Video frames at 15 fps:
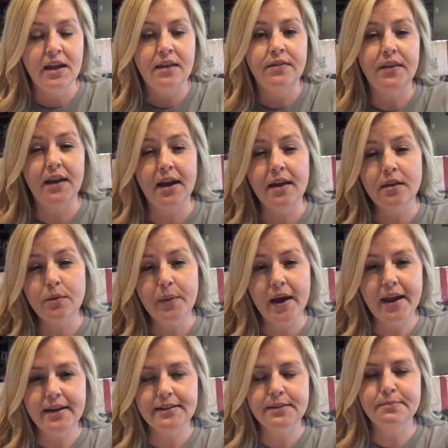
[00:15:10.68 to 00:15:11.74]
The other
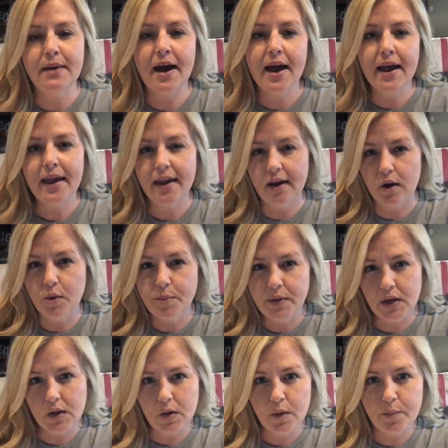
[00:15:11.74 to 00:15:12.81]
ways might help
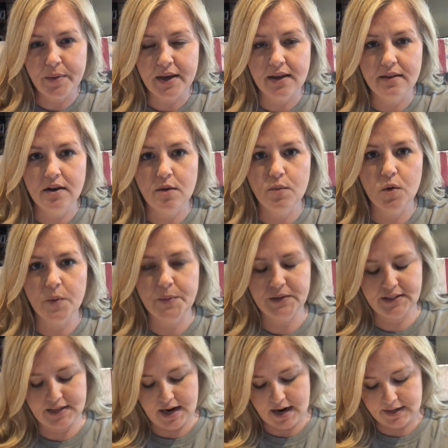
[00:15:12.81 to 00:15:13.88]
you be a little more
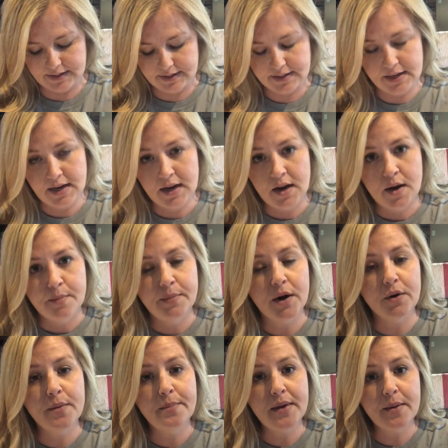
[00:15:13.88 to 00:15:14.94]
precise, but
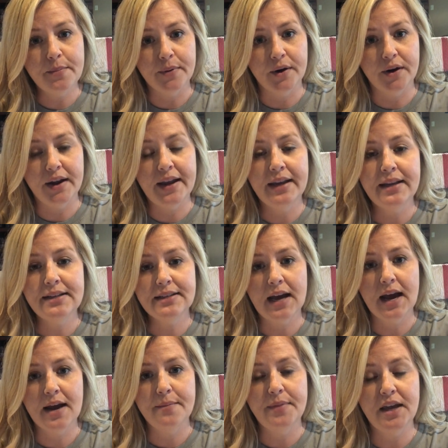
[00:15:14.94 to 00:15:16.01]
remember,
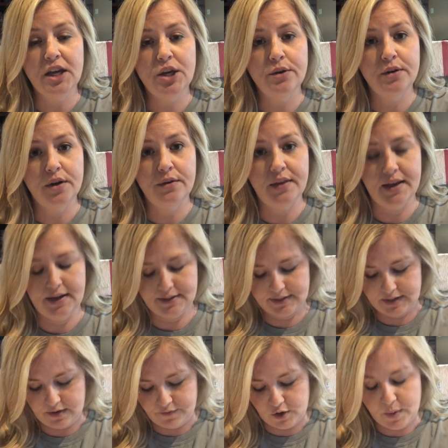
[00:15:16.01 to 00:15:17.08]
anytime that you do this,
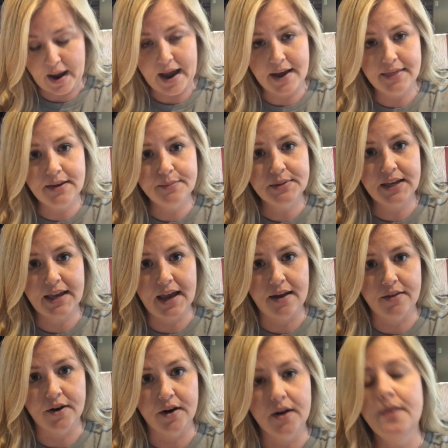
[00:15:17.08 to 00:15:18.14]
if you add them
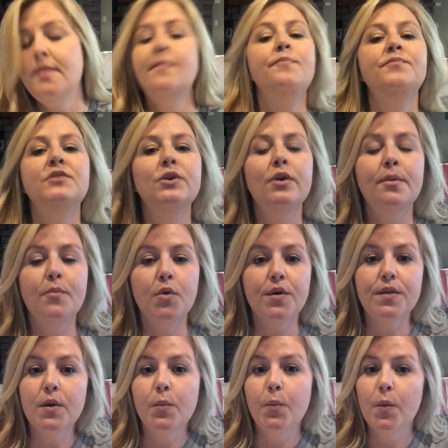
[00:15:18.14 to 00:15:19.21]
together, do it more
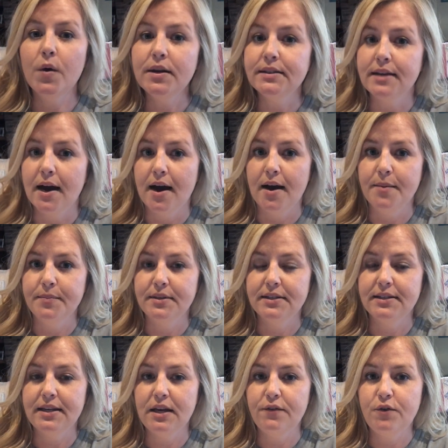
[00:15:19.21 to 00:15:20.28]
than one time to
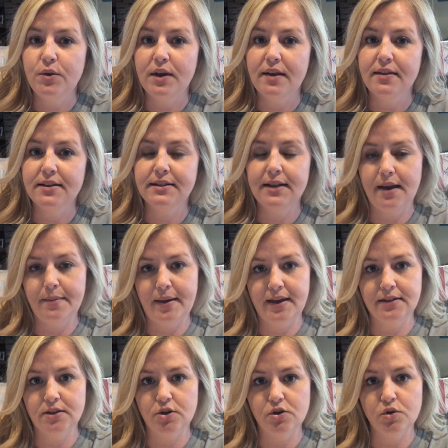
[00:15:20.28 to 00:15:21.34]
see if you get the same
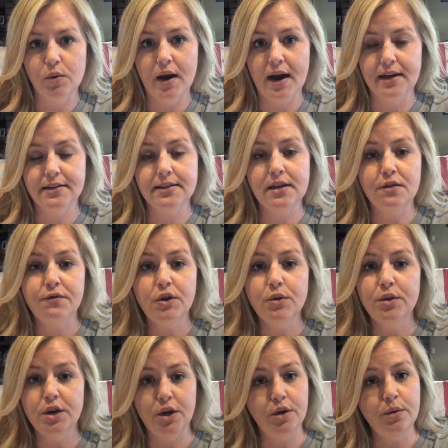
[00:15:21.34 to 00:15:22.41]
answer twice. If you
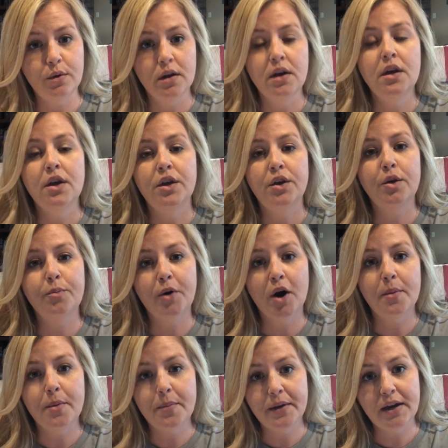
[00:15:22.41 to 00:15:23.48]
do, you're
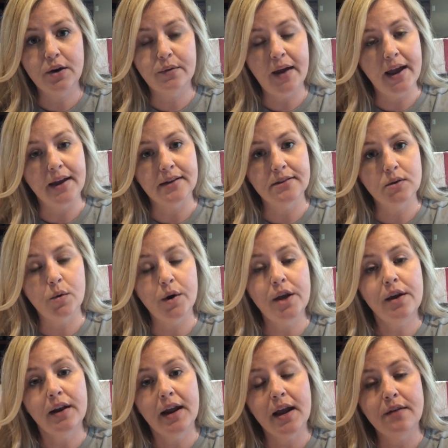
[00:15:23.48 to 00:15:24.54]
probably correct. Or you
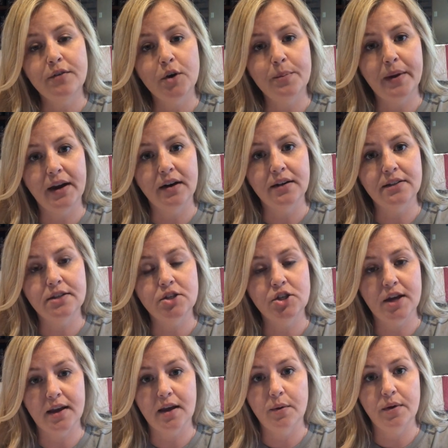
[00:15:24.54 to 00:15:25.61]
can have your parents
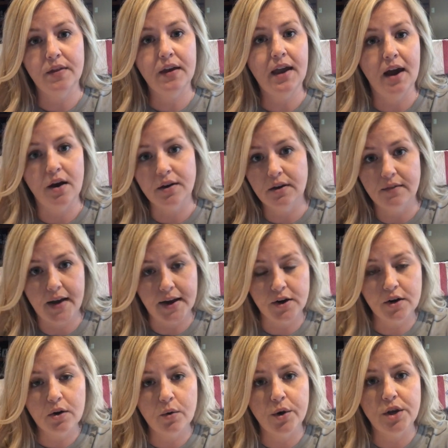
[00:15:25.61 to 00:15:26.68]
check it with a
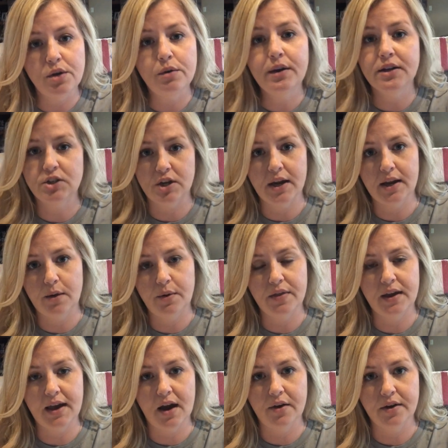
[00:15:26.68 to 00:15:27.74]
calculator, or you can check it with a
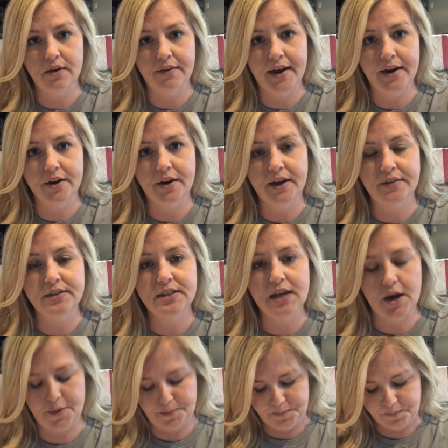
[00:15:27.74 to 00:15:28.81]
calculator if
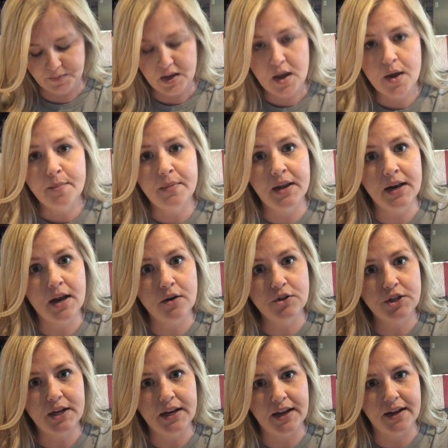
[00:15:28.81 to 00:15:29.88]
so. But no
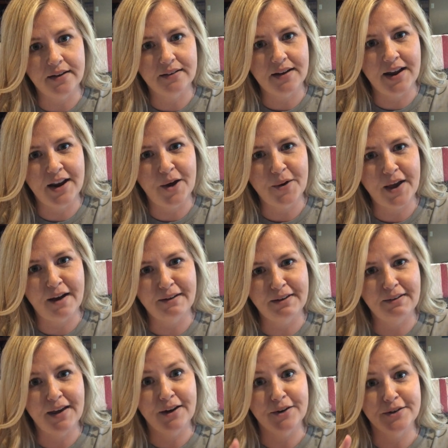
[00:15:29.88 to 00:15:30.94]
cheating. I know
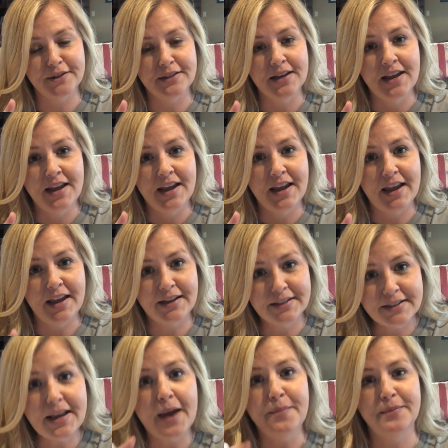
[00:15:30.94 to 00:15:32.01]
calculators
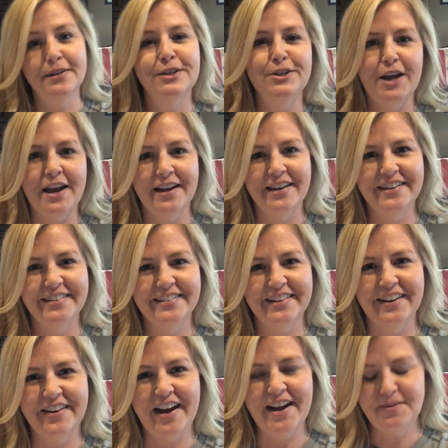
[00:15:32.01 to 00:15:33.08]
accept to check,
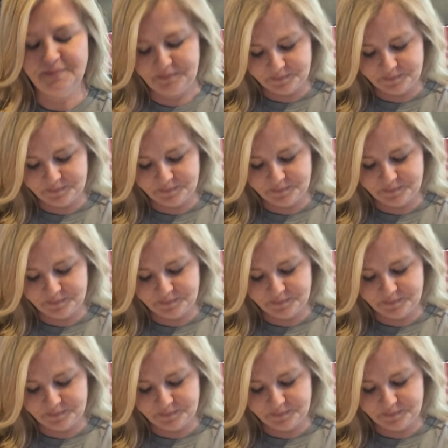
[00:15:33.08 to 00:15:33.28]
okay?